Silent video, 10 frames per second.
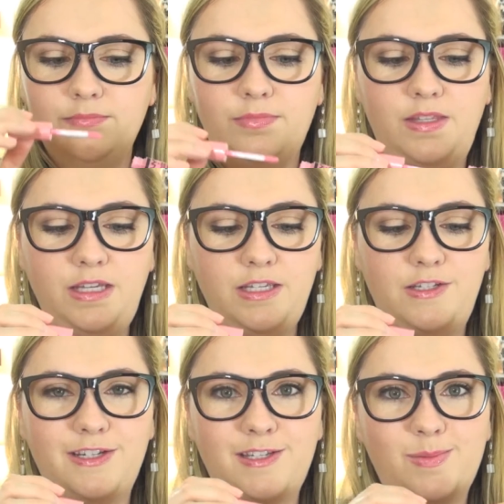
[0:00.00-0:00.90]
These
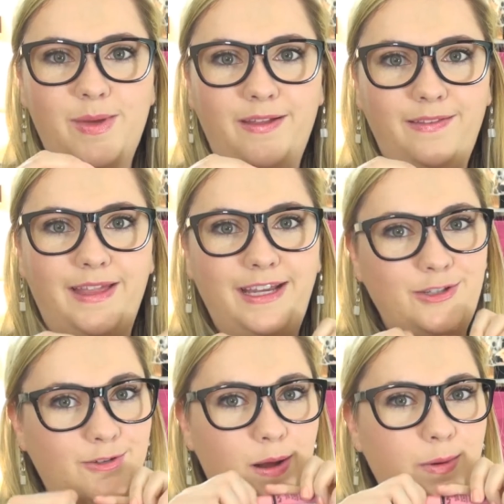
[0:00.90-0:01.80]
just smell like
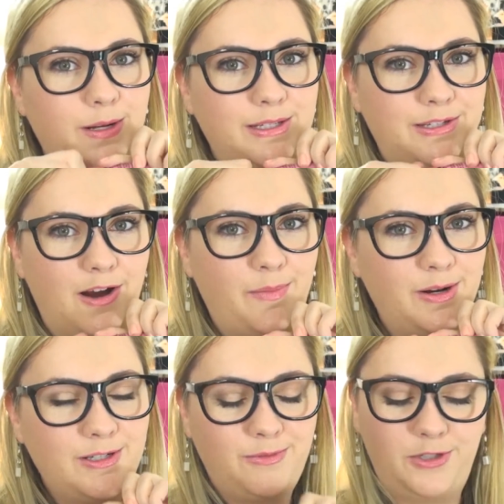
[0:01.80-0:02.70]
strawberry
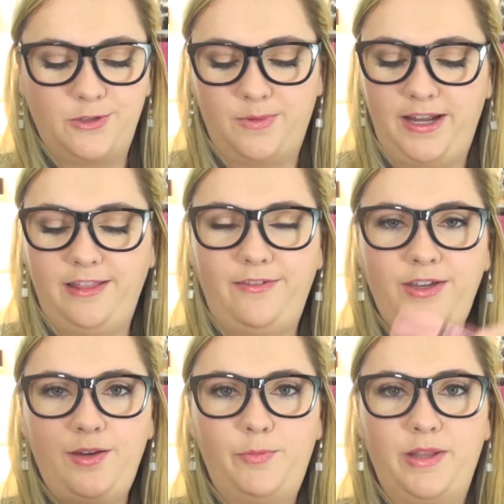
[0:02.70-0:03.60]
starburst, which is why I love
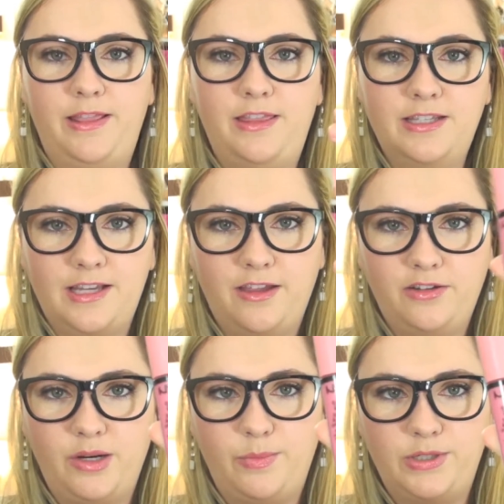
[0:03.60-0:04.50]
it, but this
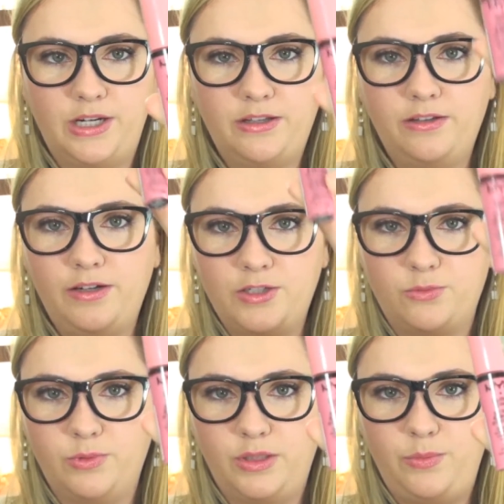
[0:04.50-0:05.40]
color in particular
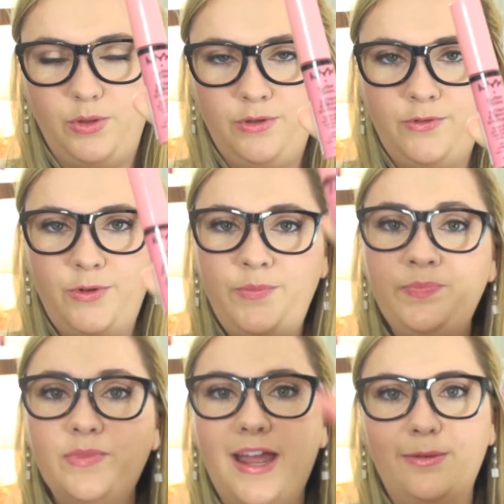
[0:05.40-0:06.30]
is really beautiful.
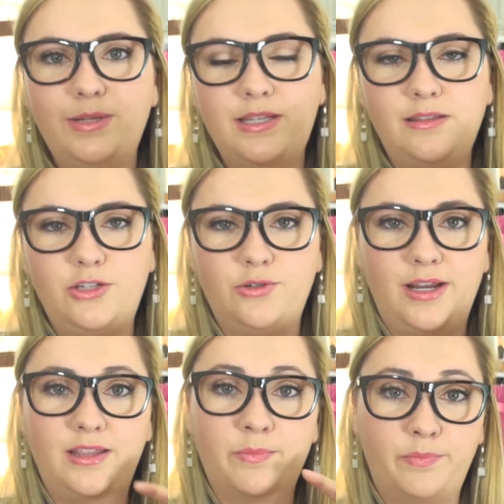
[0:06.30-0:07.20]
I recently
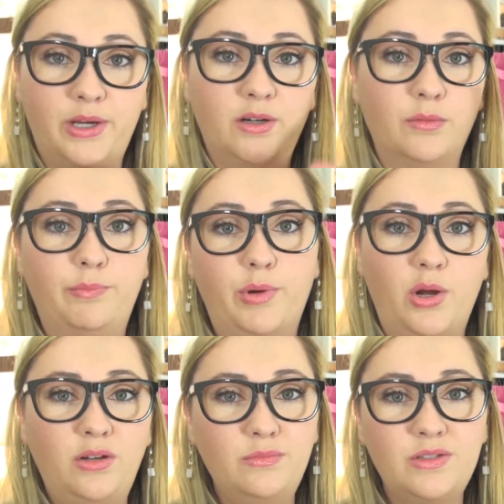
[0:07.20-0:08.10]
tried the Butter
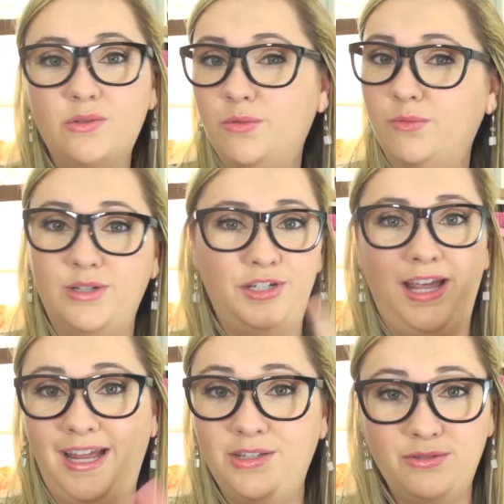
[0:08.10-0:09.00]
Balms, which
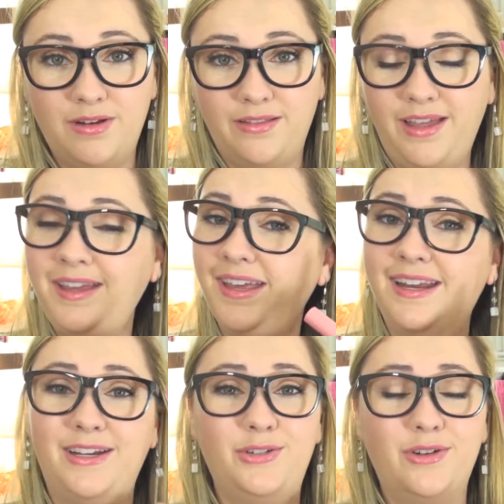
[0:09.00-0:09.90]
I do not like
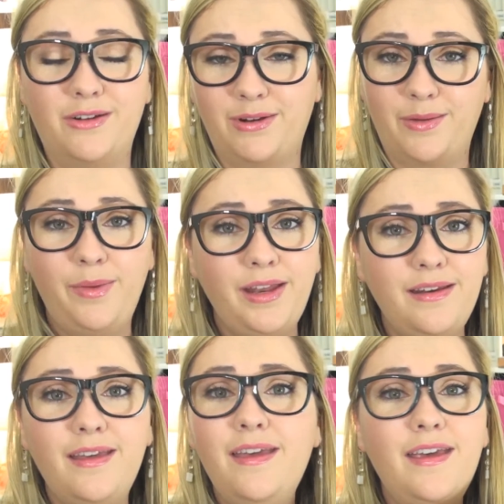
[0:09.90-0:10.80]
and I do not
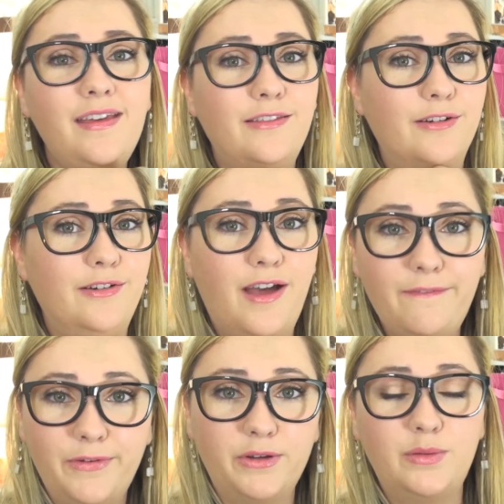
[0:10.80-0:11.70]
recommend. They're
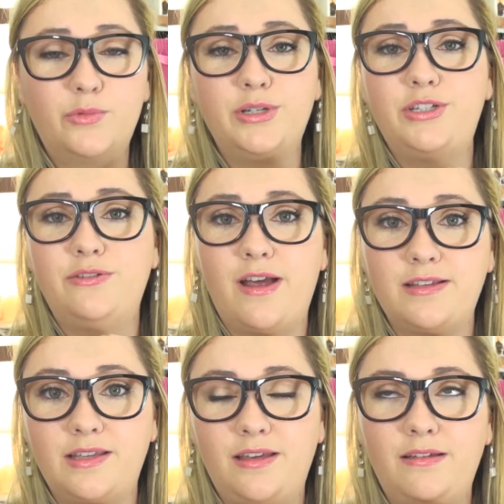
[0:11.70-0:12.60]
not very
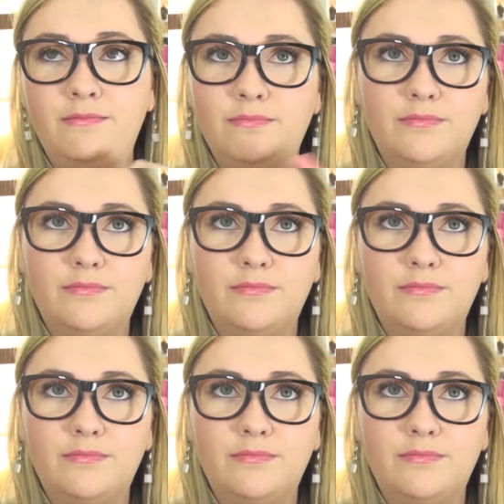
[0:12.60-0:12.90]
moisturizing.